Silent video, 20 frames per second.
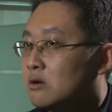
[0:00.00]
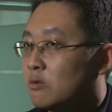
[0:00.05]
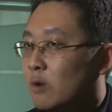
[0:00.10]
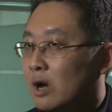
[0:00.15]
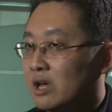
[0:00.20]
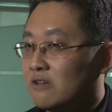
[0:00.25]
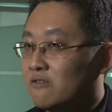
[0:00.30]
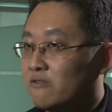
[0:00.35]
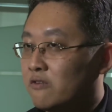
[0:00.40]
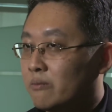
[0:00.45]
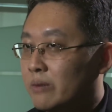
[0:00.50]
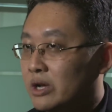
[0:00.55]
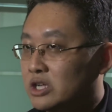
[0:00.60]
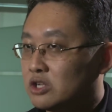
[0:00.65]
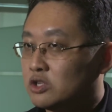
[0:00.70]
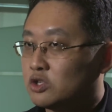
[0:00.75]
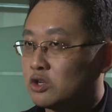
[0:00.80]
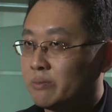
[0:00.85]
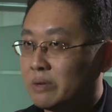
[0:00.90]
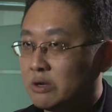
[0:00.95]
what
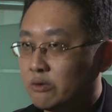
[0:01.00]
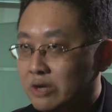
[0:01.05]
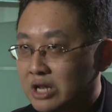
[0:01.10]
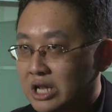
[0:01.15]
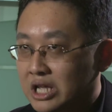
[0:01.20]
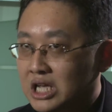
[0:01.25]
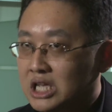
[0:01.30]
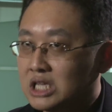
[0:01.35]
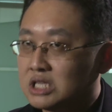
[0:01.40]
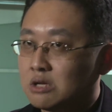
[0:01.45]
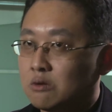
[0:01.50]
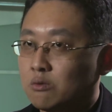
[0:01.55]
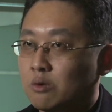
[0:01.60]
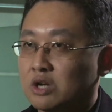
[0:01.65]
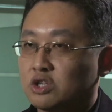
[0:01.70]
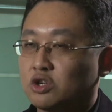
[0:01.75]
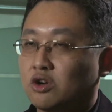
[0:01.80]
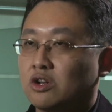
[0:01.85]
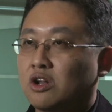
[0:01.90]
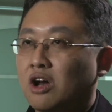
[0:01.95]
information should be released,
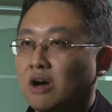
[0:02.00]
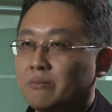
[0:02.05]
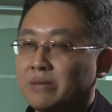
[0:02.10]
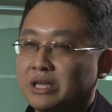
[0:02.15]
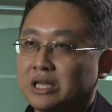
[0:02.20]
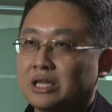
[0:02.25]
what should not